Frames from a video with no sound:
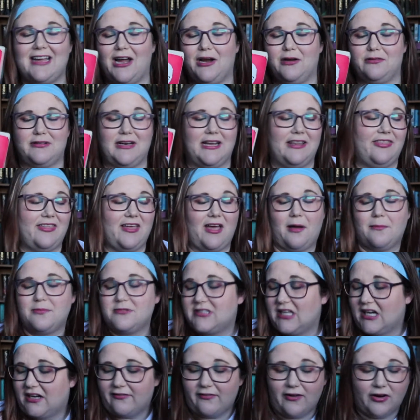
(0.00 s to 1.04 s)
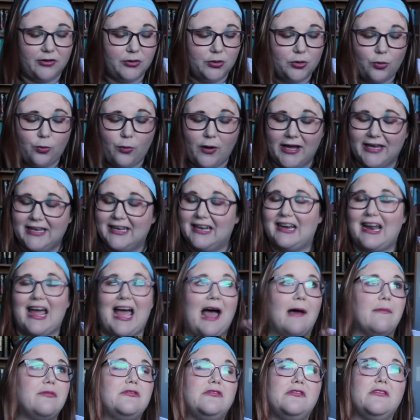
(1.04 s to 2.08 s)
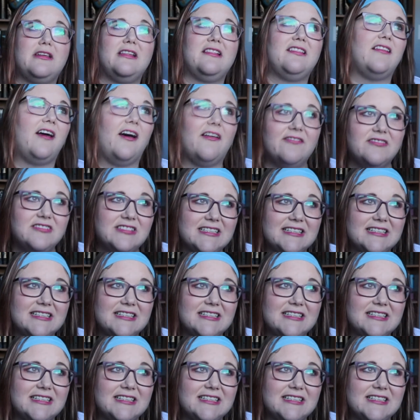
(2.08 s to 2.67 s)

I read The Upset of Unrequited, absolutely loved